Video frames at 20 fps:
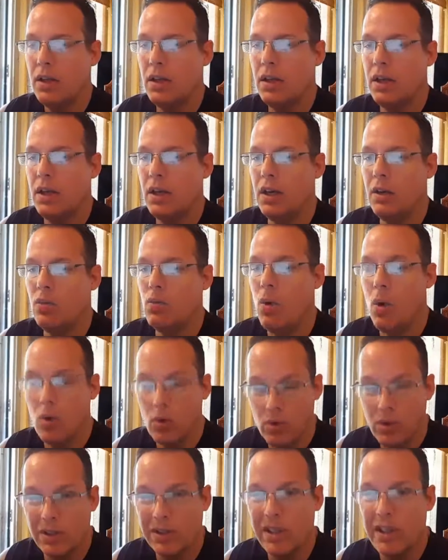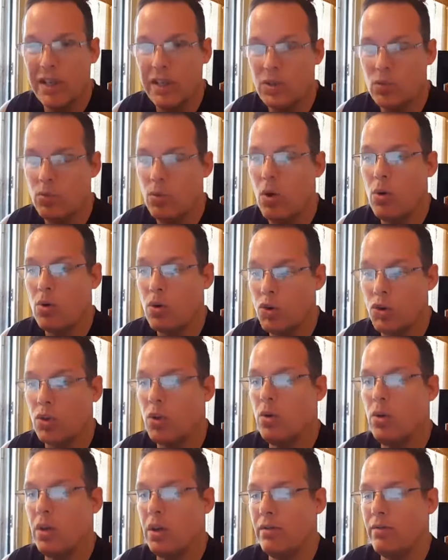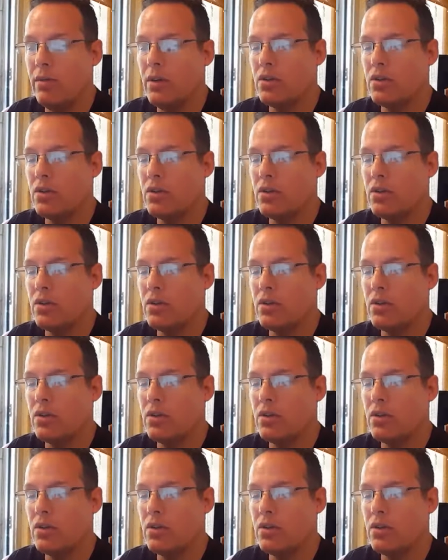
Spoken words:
won't release, won't show him.